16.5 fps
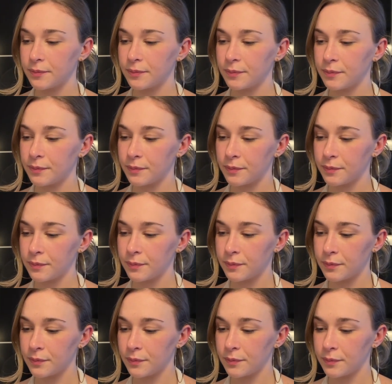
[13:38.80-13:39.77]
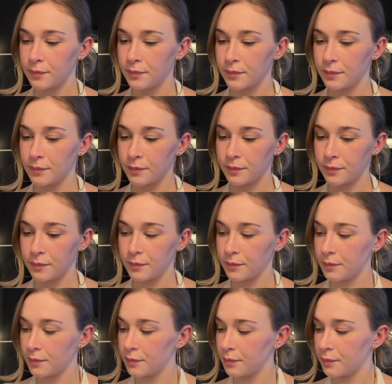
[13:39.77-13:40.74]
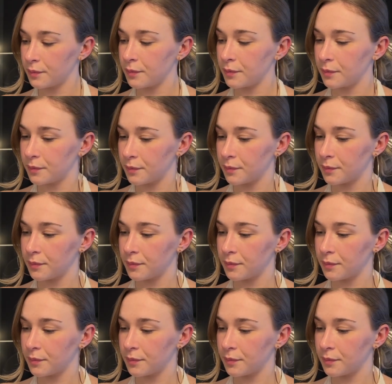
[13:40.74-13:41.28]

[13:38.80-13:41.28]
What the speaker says: No one is speaking in this clip.